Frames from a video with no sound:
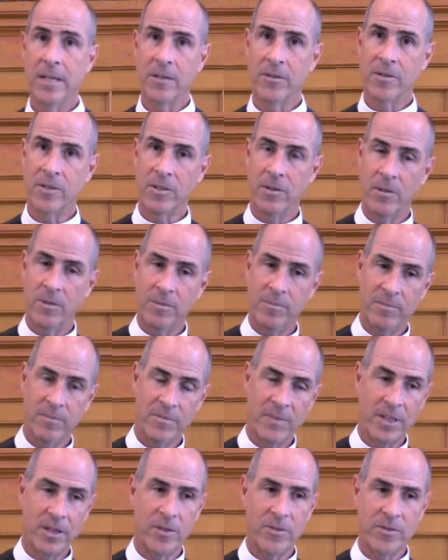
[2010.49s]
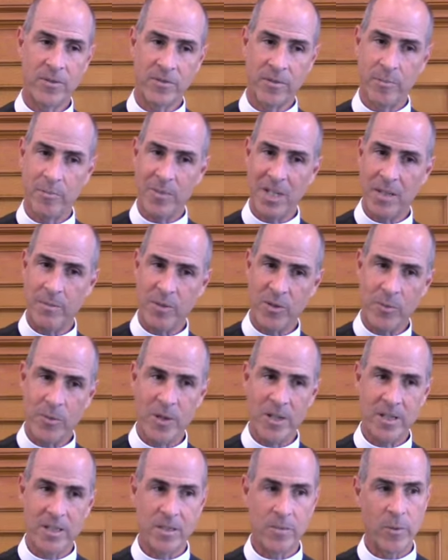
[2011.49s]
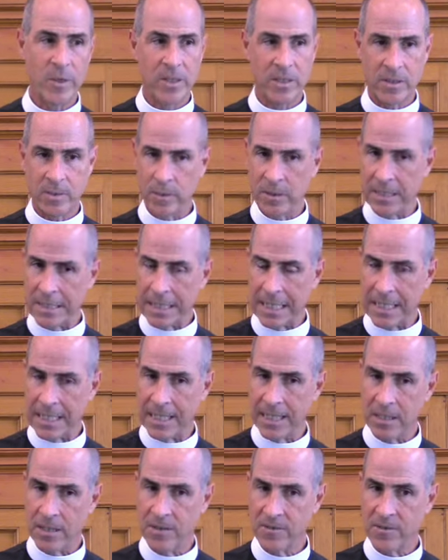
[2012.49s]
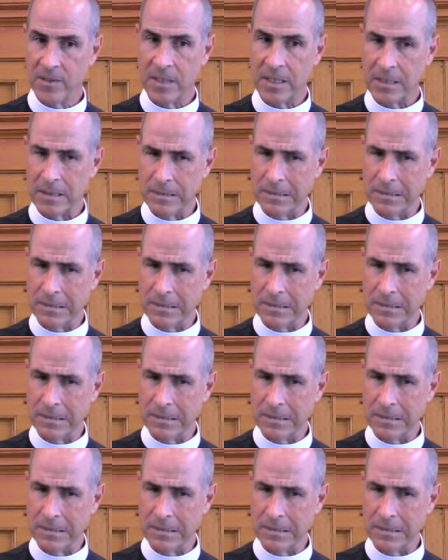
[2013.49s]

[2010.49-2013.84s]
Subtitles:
So it goes from minimal ones where it's really kind of getting over the